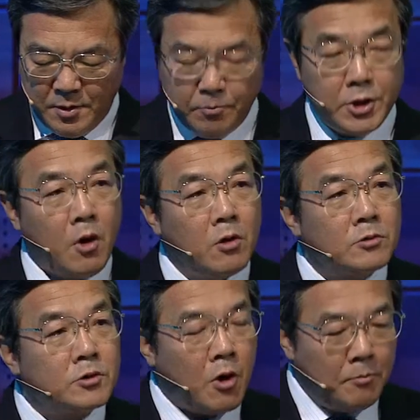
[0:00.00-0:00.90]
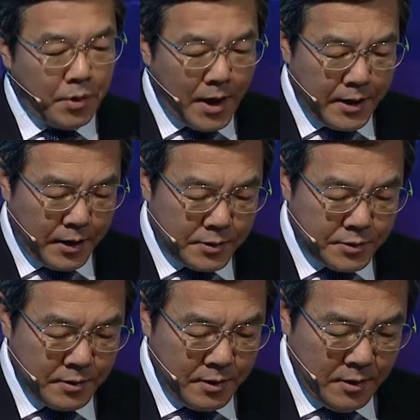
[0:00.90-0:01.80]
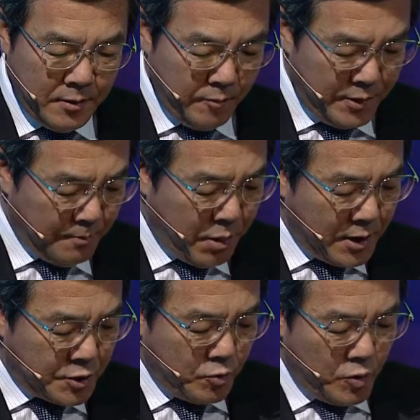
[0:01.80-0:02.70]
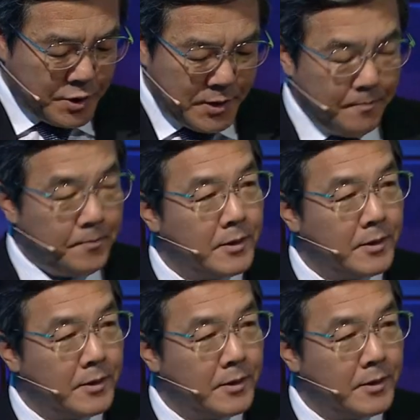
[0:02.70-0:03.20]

beyond compliance with the ballast water,